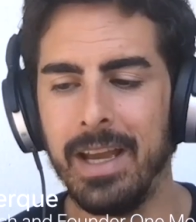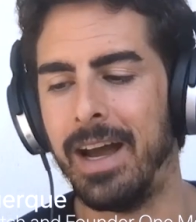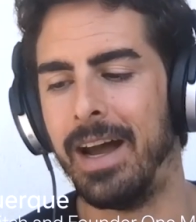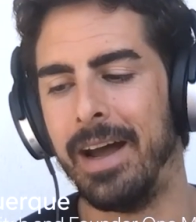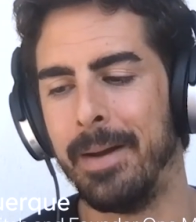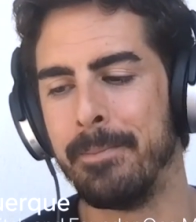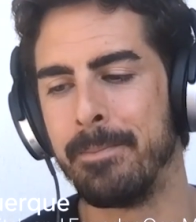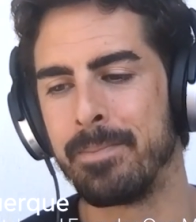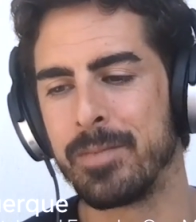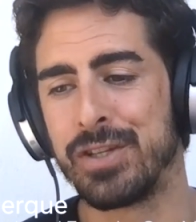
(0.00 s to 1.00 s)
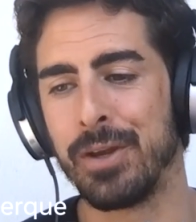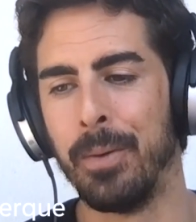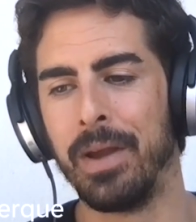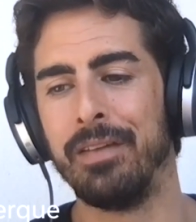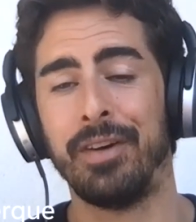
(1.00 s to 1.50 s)
Um,
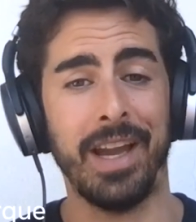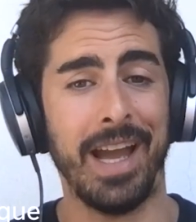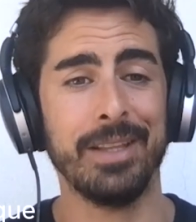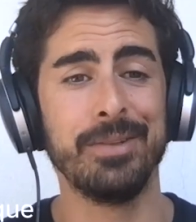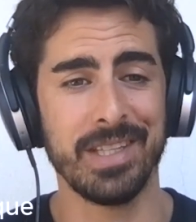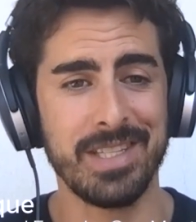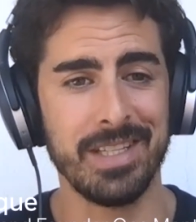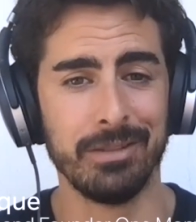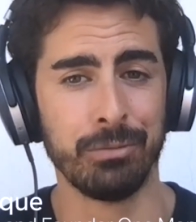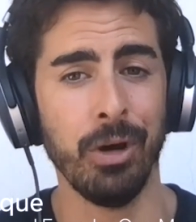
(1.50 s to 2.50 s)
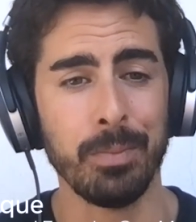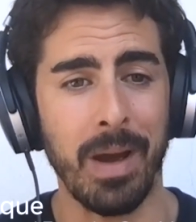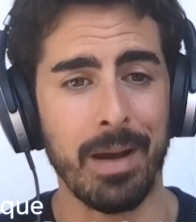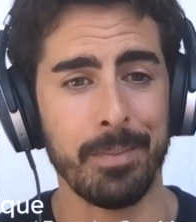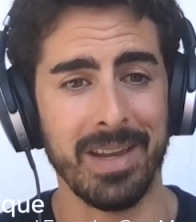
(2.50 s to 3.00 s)
so if I had to distill
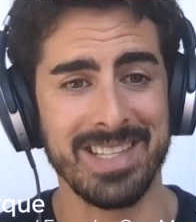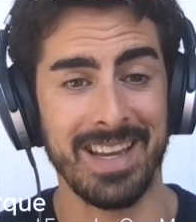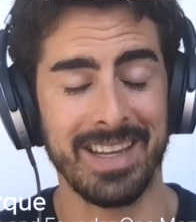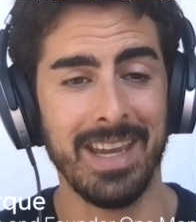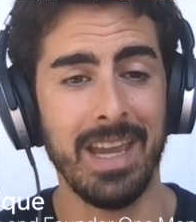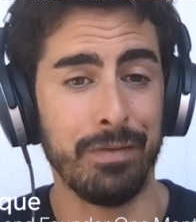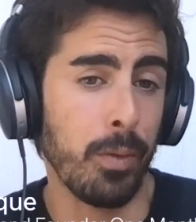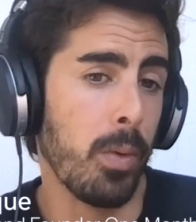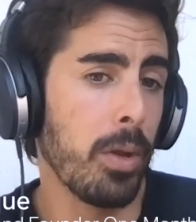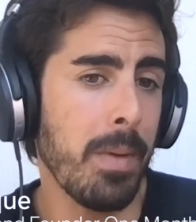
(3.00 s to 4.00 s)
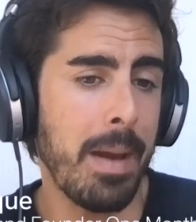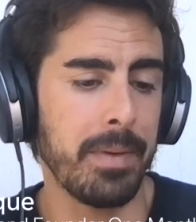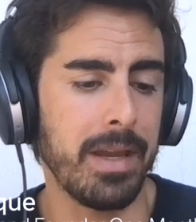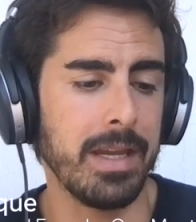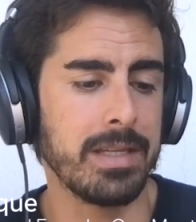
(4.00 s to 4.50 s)
roadmap, it's like, if a roadmap
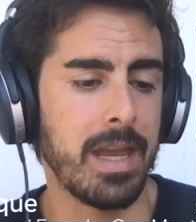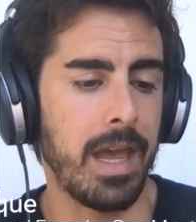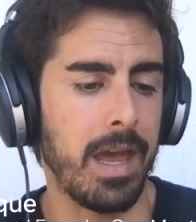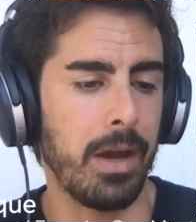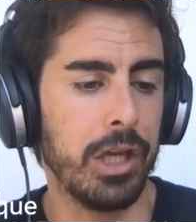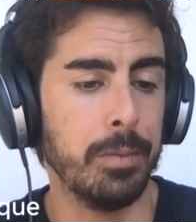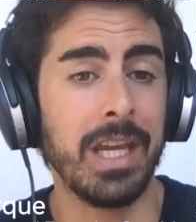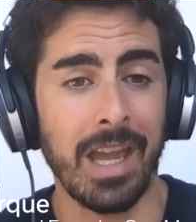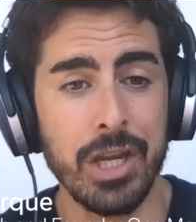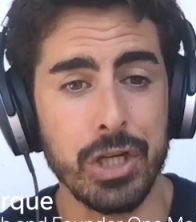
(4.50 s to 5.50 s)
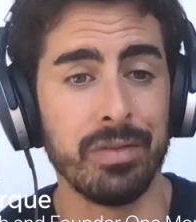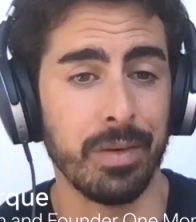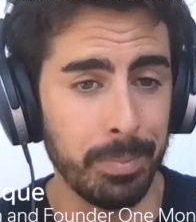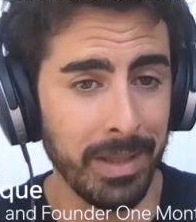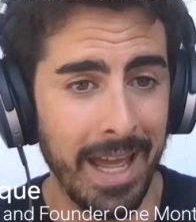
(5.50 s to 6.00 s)
is a communication of
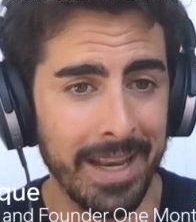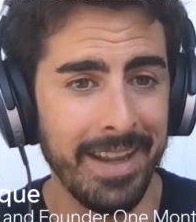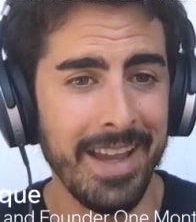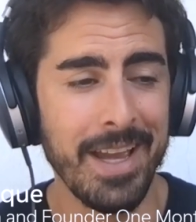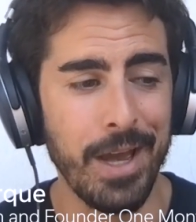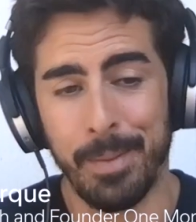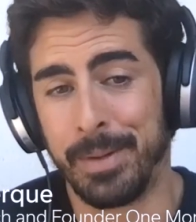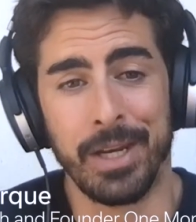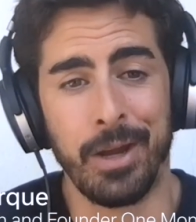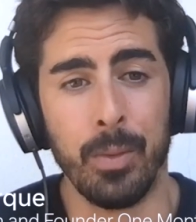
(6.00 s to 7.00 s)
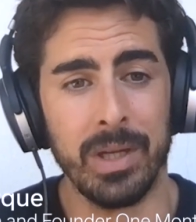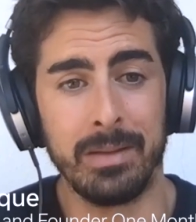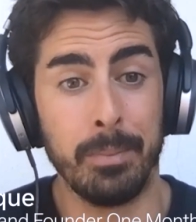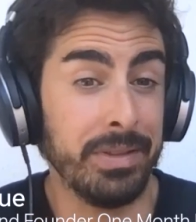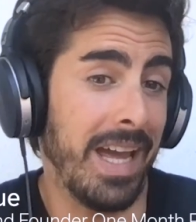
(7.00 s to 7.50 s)
a plan, I'm going to go with
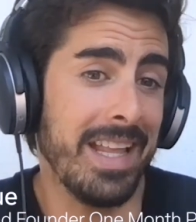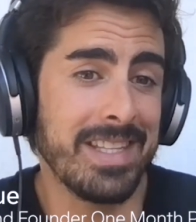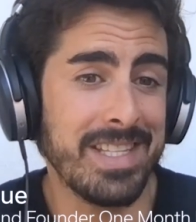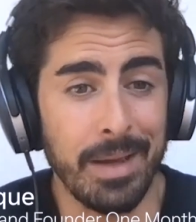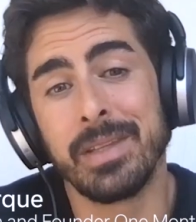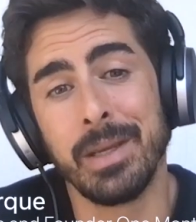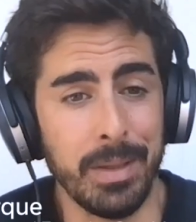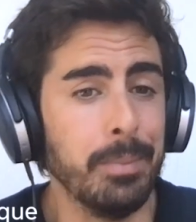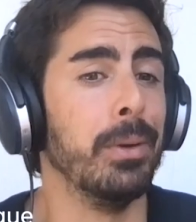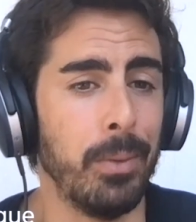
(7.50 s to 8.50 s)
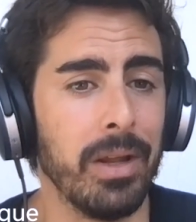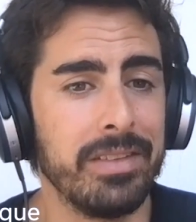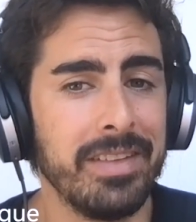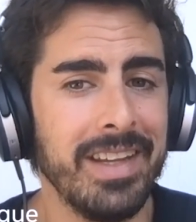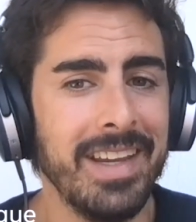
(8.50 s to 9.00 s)
plan something people
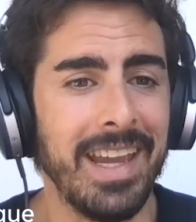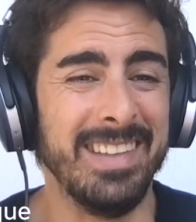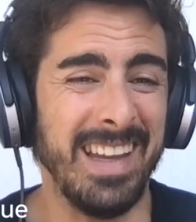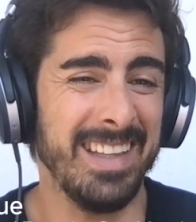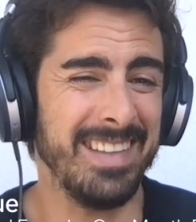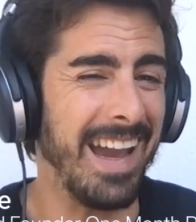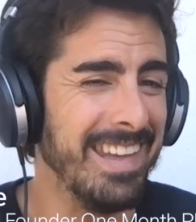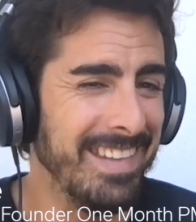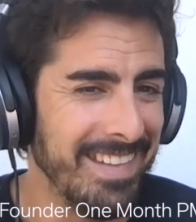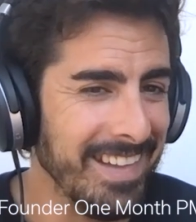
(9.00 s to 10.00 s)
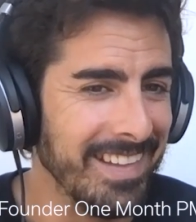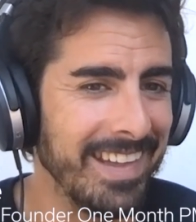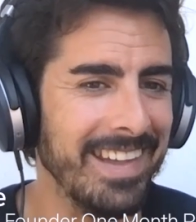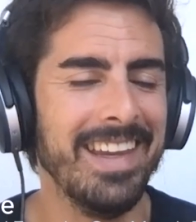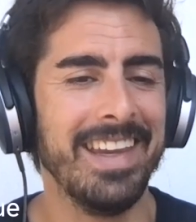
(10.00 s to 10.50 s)
want. And that
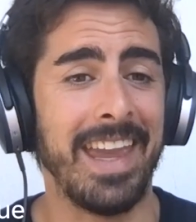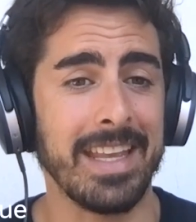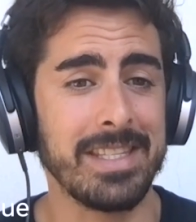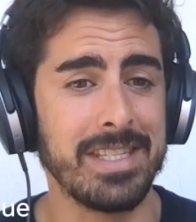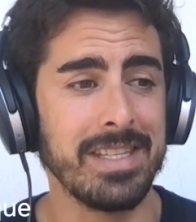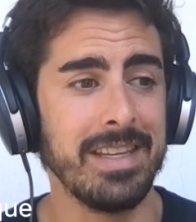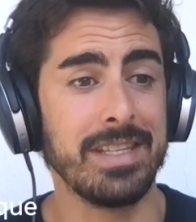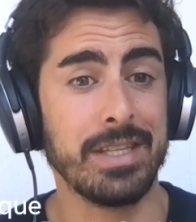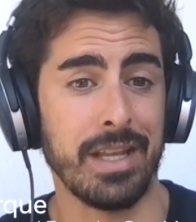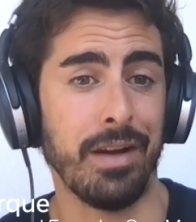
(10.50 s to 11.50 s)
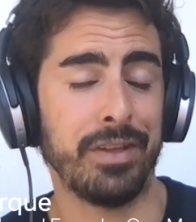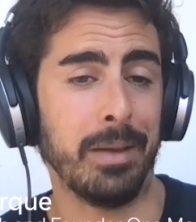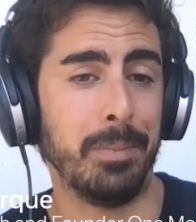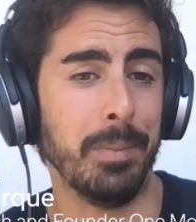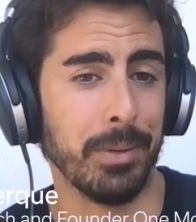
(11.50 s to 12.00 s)
ideally gets stuff
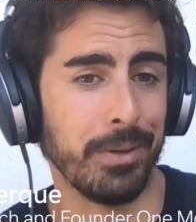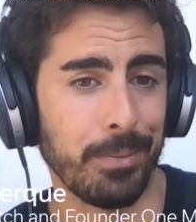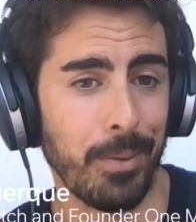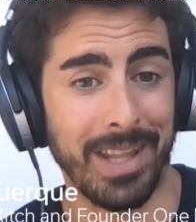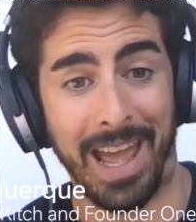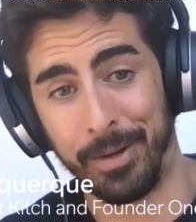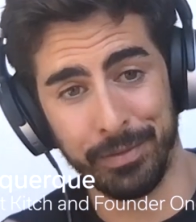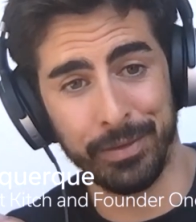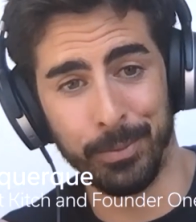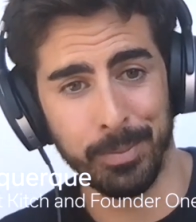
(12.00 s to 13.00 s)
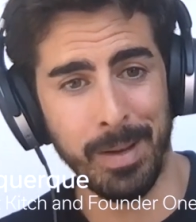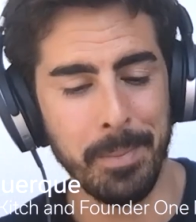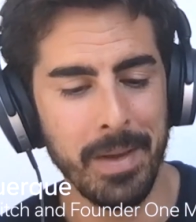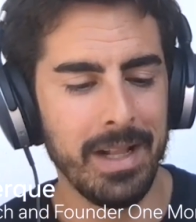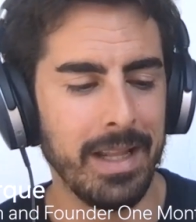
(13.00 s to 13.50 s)
that people don't want out of the
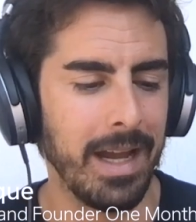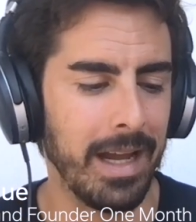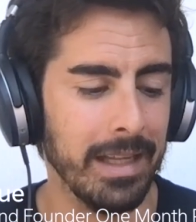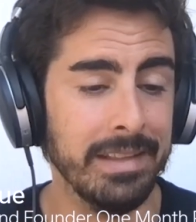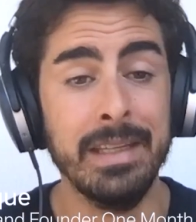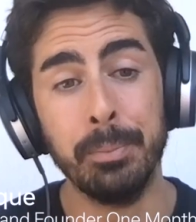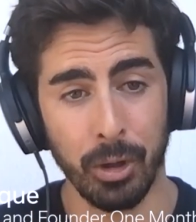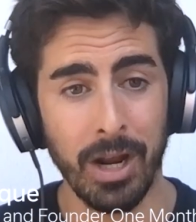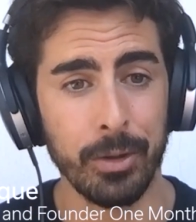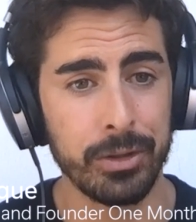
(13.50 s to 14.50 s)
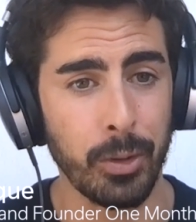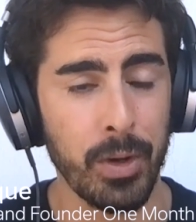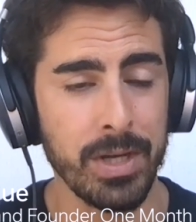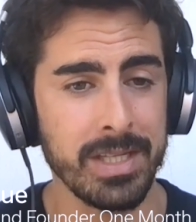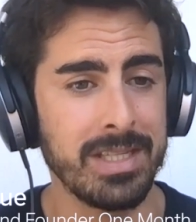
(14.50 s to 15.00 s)
roadmap, uh,
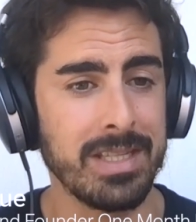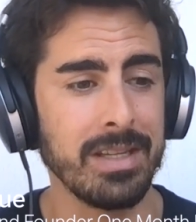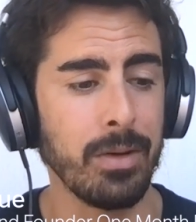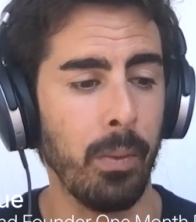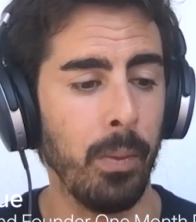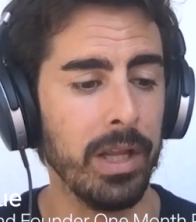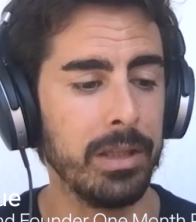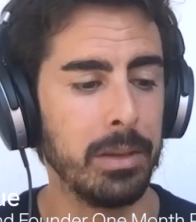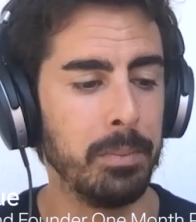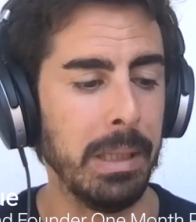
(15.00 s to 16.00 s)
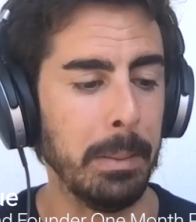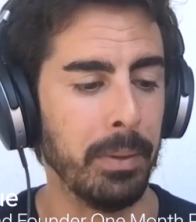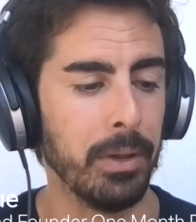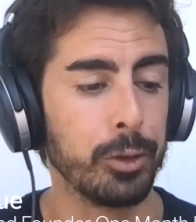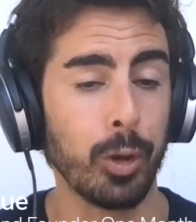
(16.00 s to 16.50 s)
deprioritize what
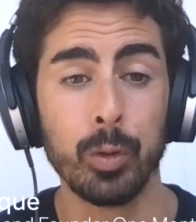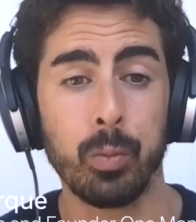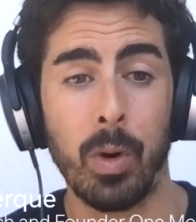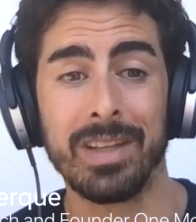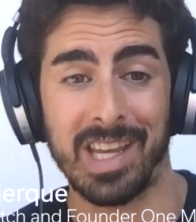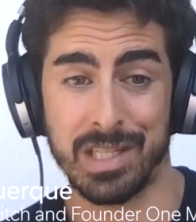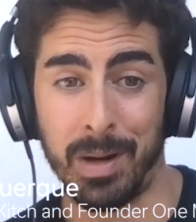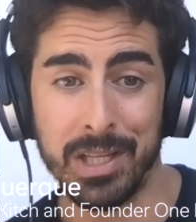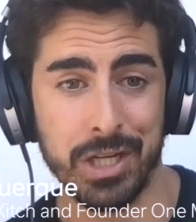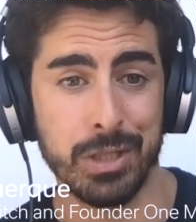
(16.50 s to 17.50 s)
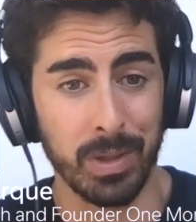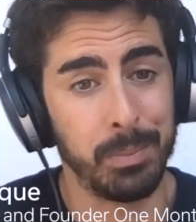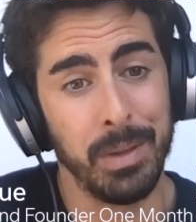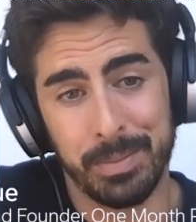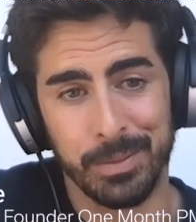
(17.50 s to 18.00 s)
people don't want as much as
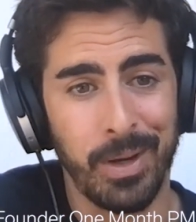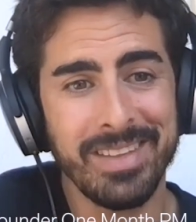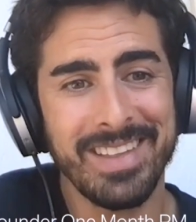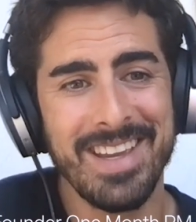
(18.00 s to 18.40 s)
what people want.